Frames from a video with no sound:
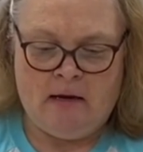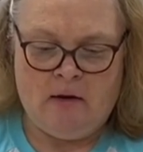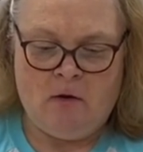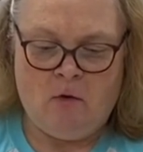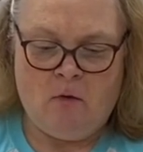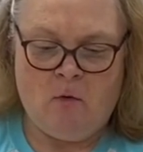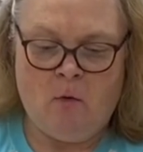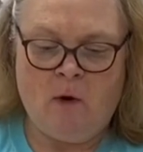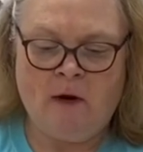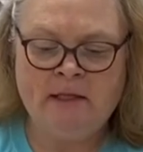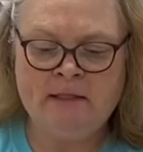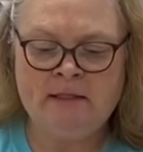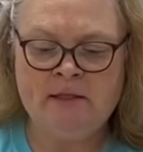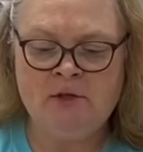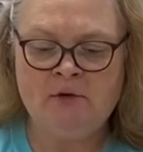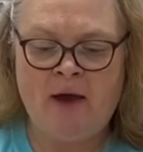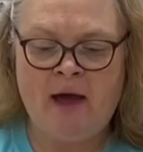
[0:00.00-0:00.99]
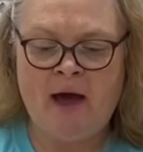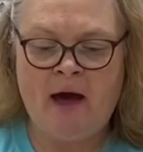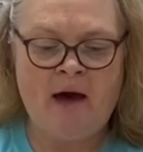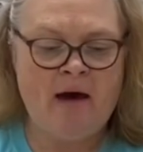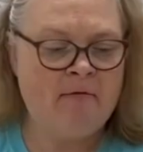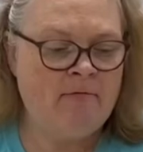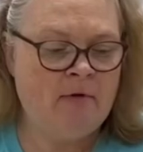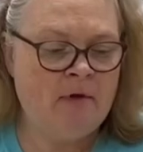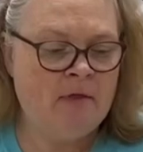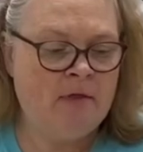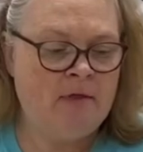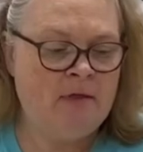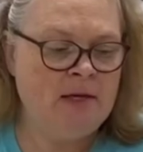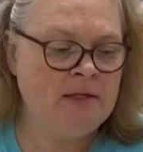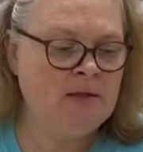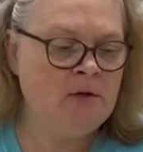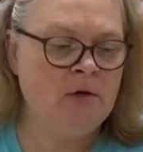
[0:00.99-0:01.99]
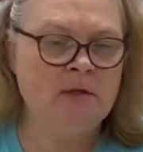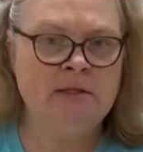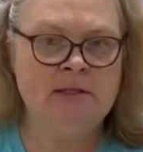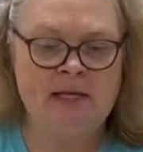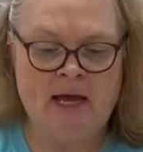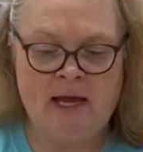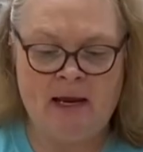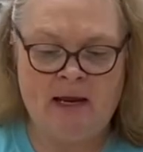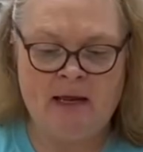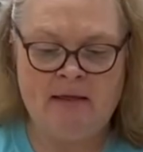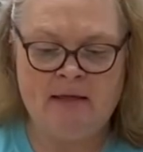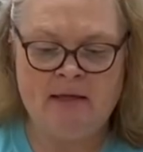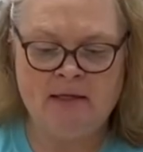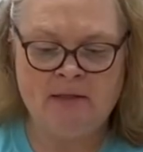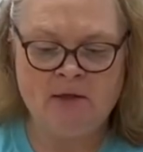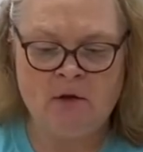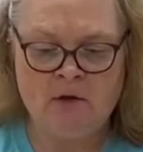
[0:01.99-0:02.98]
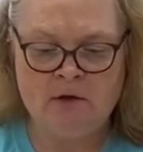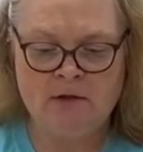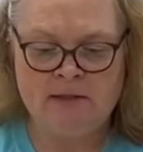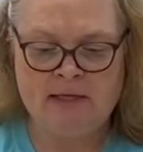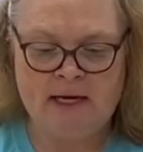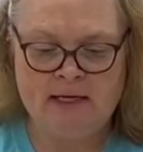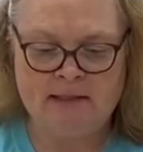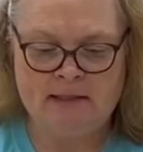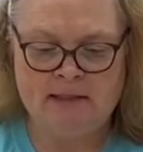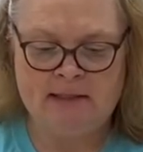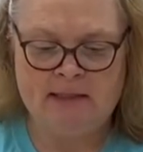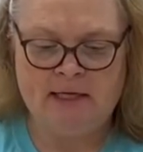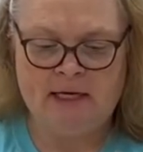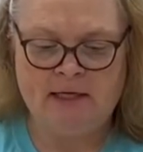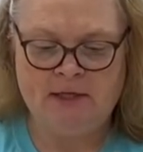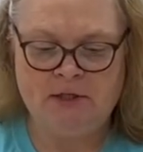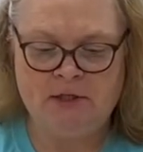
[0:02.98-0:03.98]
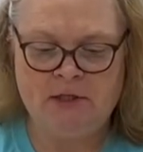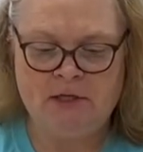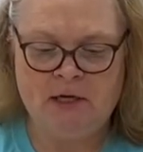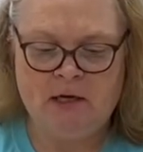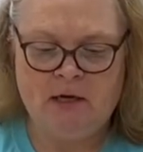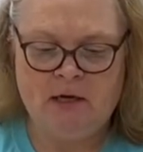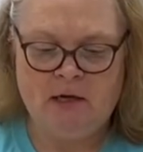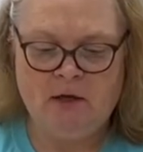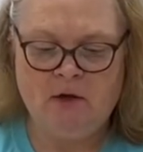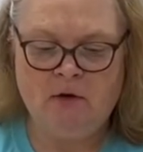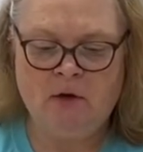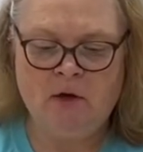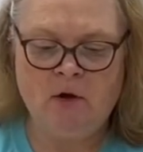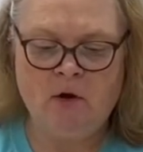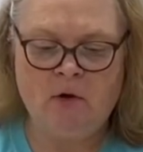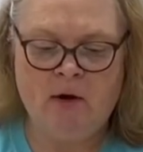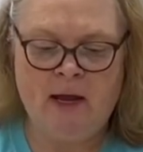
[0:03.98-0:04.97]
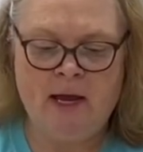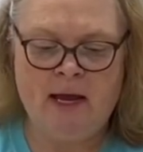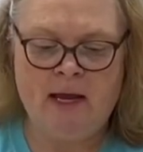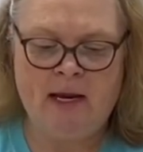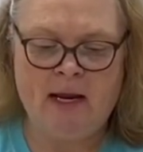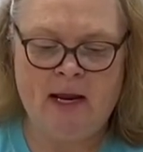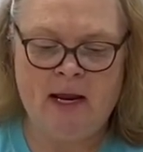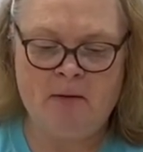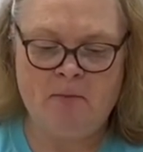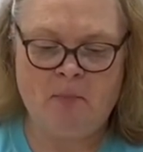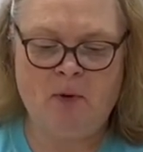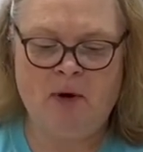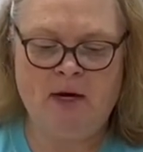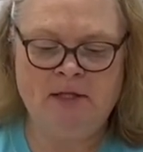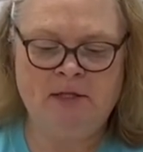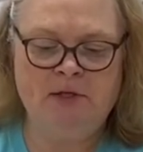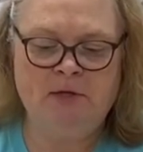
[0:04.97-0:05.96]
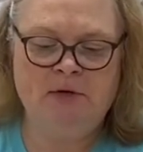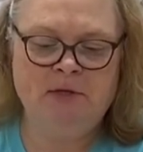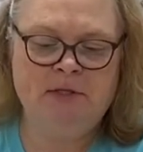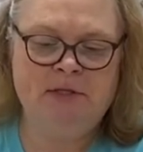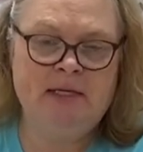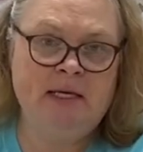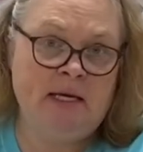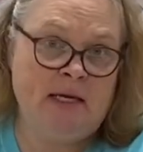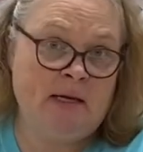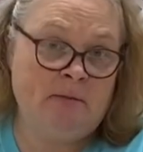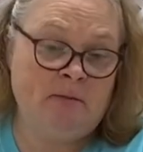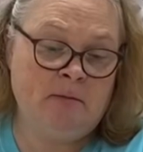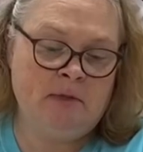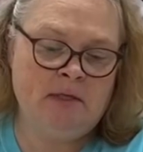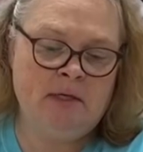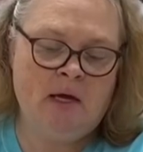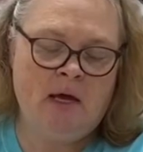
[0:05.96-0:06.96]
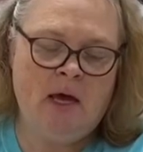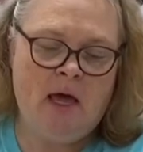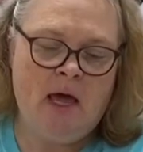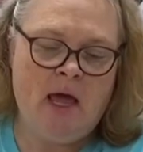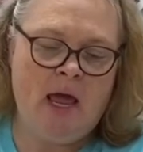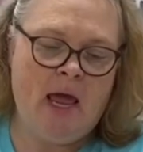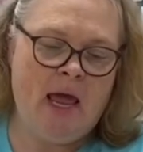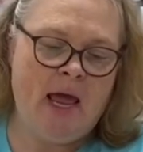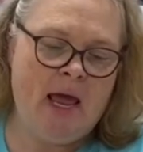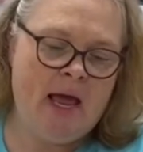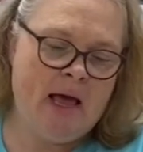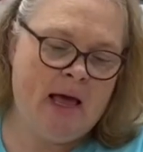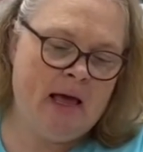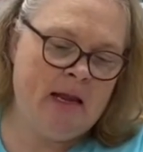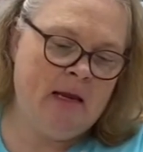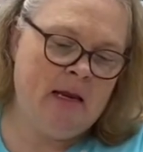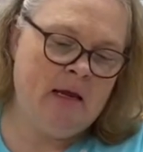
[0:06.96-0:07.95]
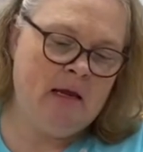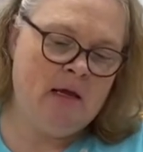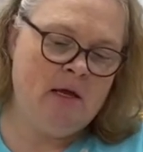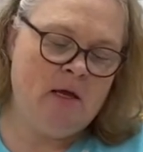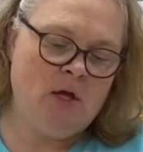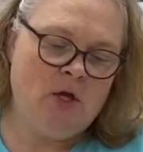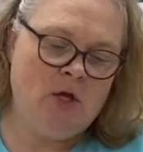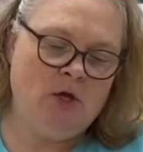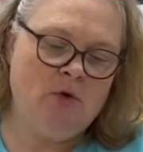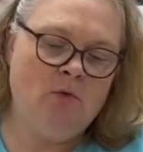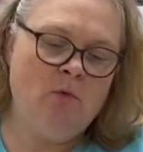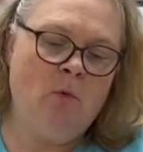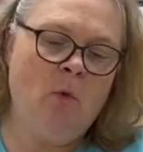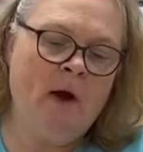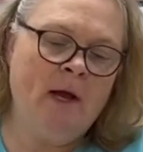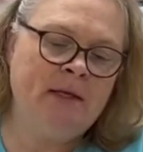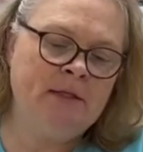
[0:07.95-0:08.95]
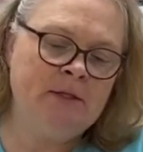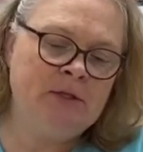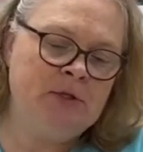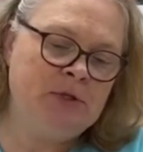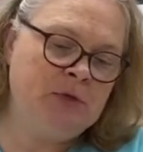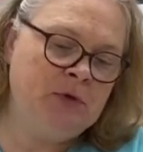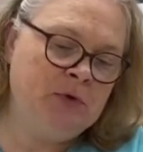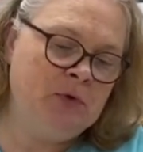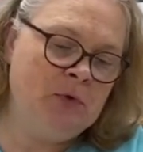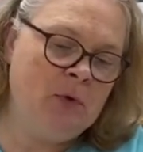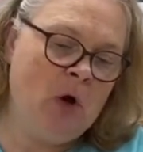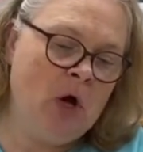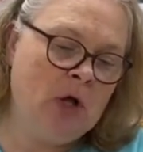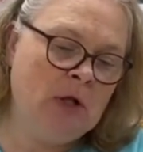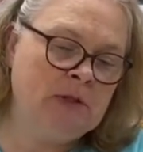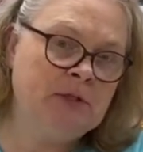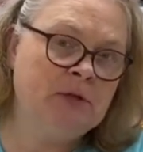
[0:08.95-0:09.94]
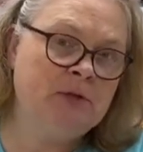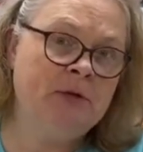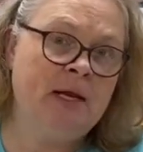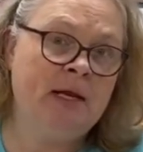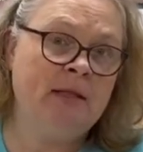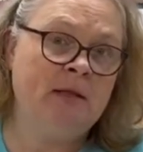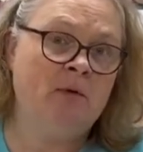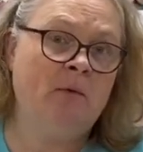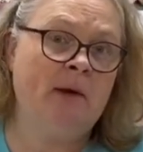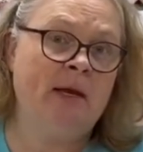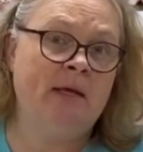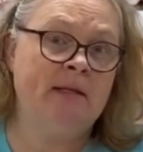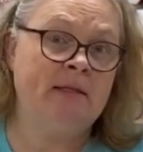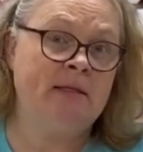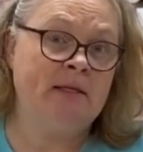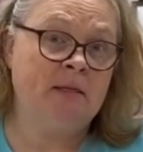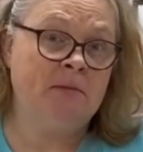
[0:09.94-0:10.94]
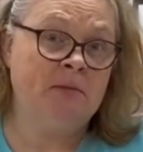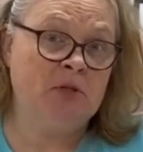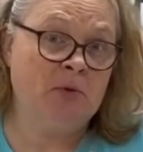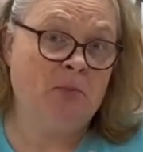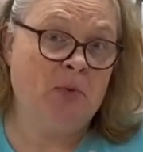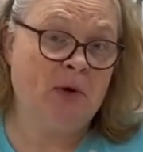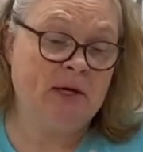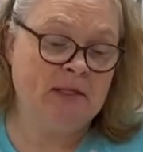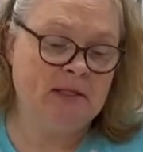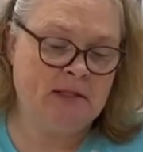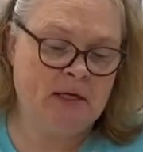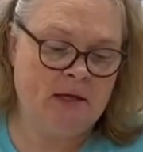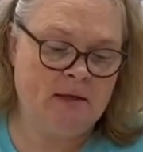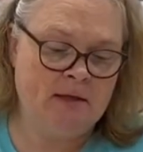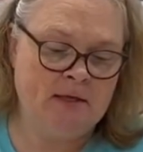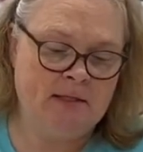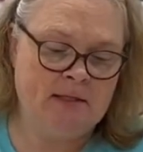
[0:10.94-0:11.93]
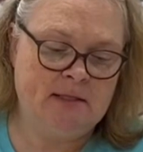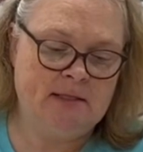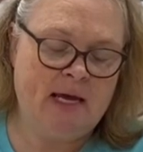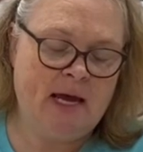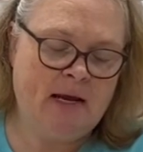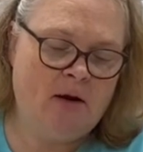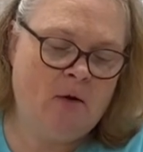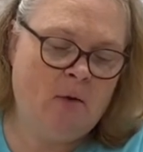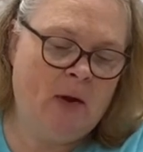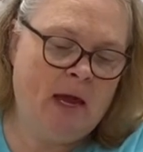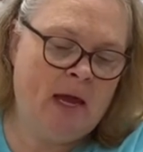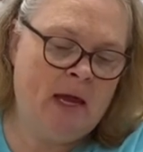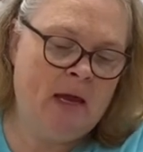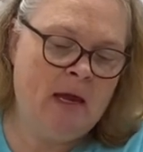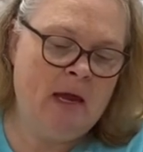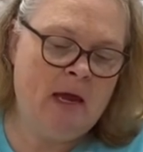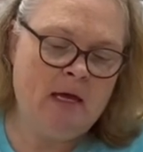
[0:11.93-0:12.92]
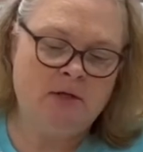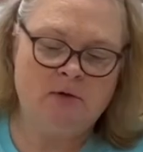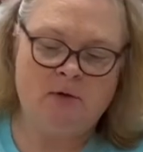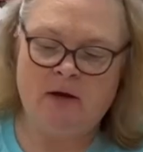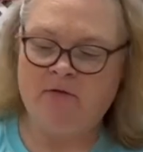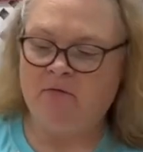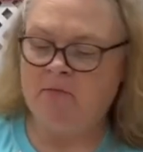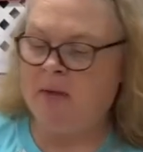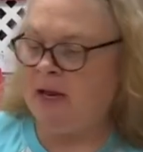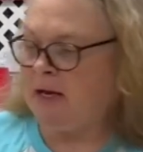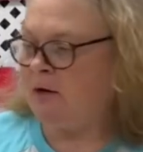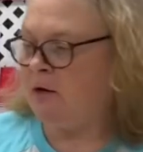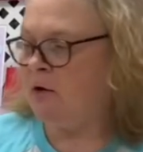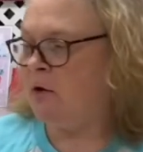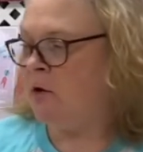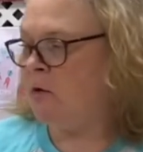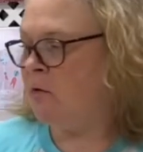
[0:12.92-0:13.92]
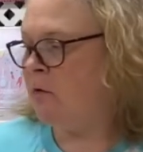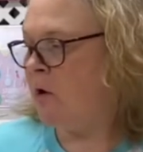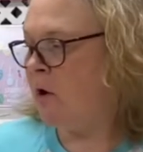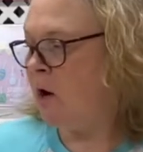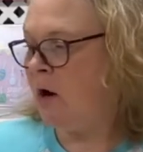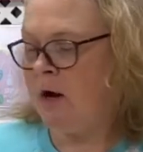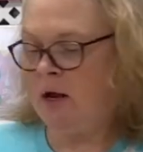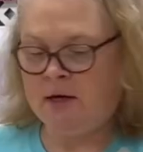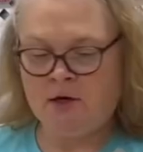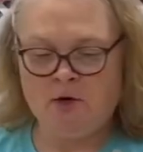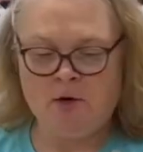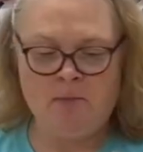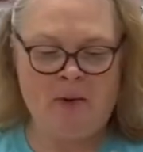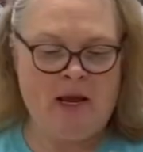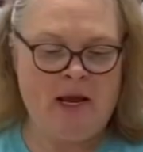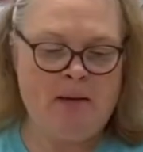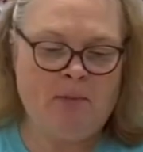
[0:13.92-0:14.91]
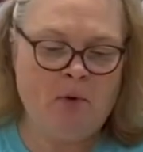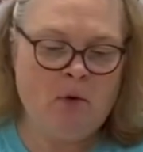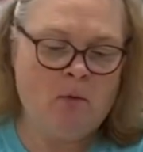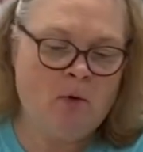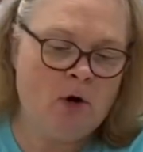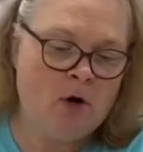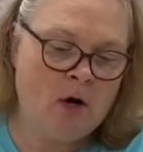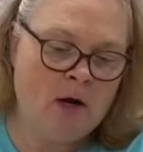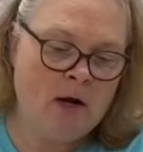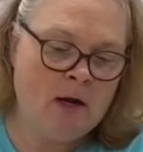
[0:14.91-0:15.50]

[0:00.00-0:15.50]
once you have this whole set and this whole set stitched, you can go ahead and press your seams. And you want to alternate the way the seams are pressed on this set, okay? So I've made a note on your paperwork,